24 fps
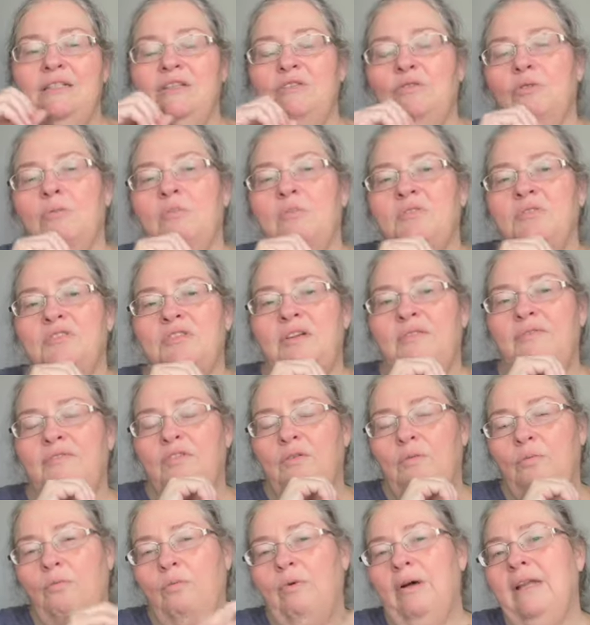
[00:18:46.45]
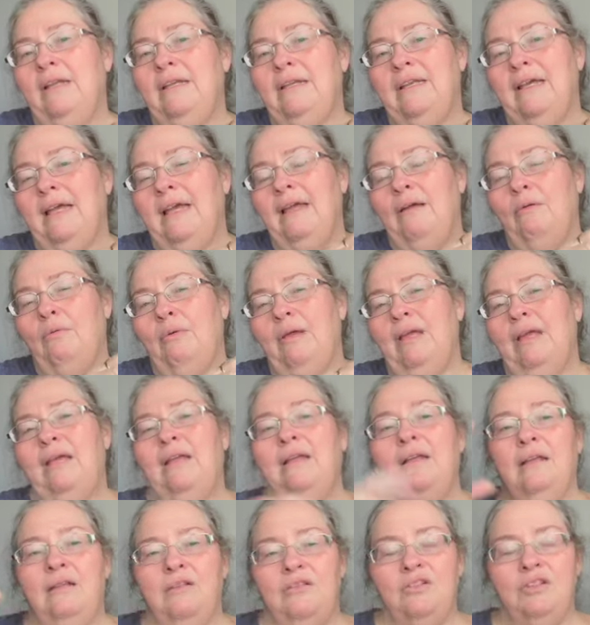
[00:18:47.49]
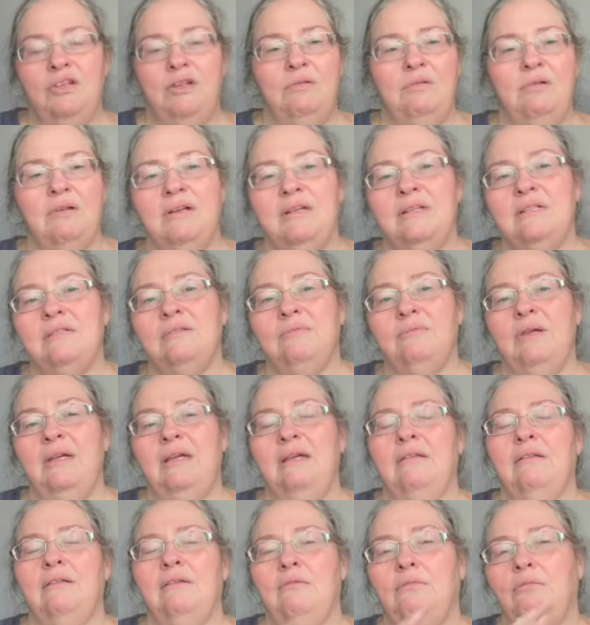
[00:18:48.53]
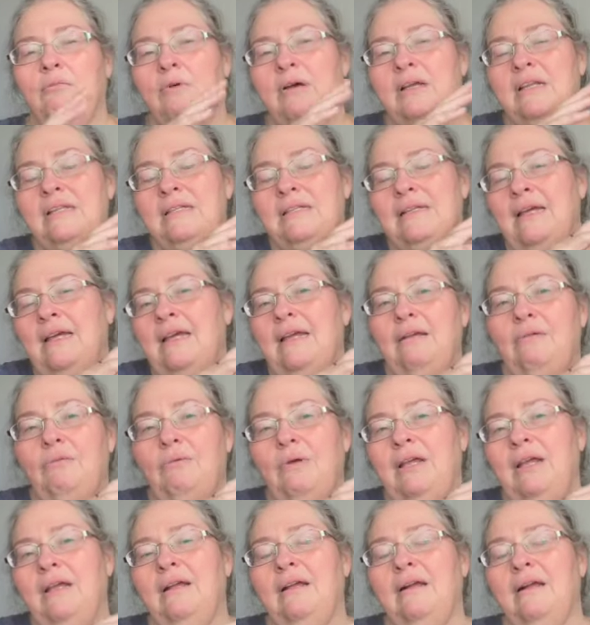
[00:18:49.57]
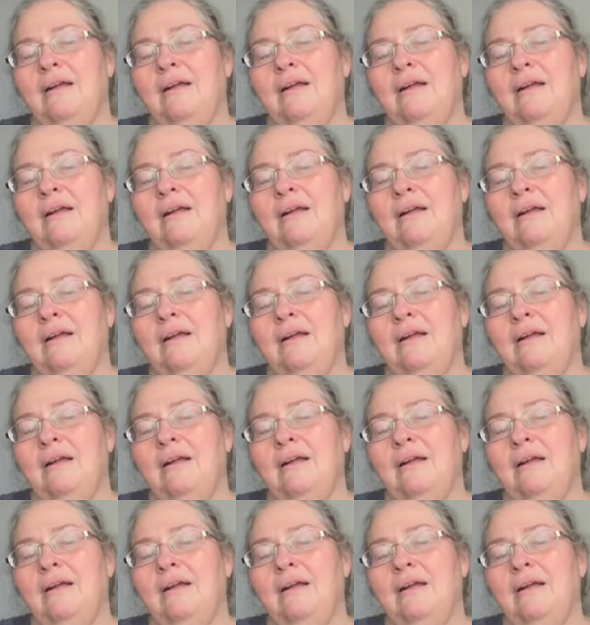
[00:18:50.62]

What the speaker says: normal shift of 1 day a week and 2 nights a week, the 1 day a week,